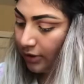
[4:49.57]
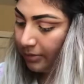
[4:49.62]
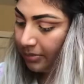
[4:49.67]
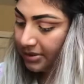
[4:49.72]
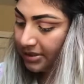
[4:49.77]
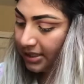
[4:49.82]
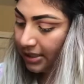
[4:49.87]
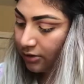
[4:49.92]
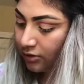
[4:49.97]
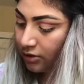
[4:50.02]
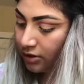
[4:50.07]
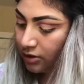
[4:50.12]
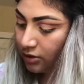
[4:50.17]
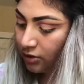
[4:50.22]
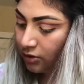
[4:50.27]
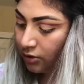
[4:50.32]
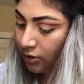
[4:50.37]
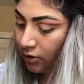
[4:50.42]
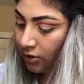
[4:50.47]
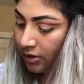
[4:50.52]
a empezar con el
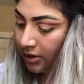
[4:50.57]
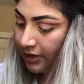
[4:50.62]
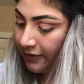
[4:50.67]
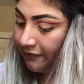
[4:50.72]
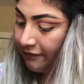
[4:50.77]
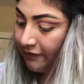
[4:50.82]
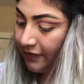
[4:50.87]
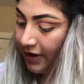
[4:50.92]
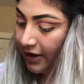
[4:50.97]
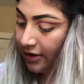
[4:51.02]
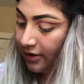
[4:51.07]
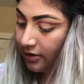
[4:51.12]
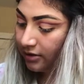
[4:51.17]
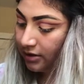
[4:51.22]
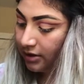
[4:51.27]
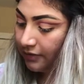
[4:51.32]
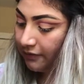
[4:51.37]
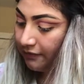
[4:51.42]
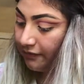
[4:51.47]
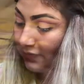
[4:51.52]
color
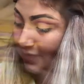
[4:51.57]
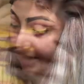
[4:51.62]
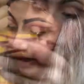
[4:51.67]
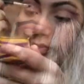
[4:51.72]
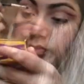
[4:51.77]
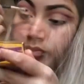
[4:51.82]
Nefertiti.